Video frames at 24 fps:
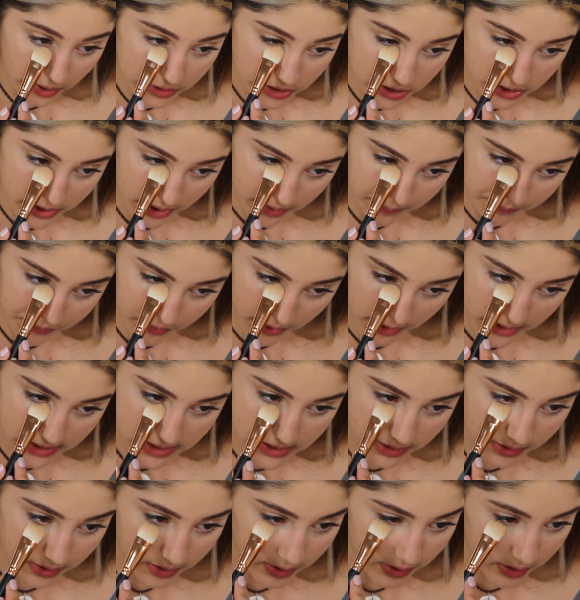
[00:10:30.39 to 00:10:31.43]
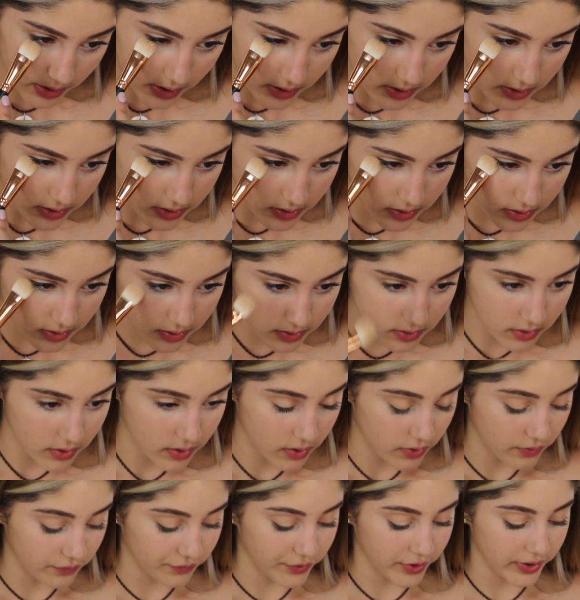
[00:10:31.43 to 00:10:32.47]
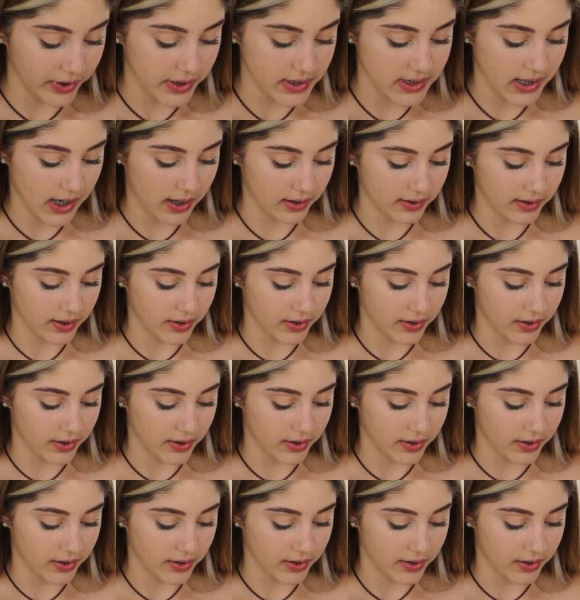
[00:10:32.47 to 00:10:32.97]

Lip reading: Just like pressing it in really tight on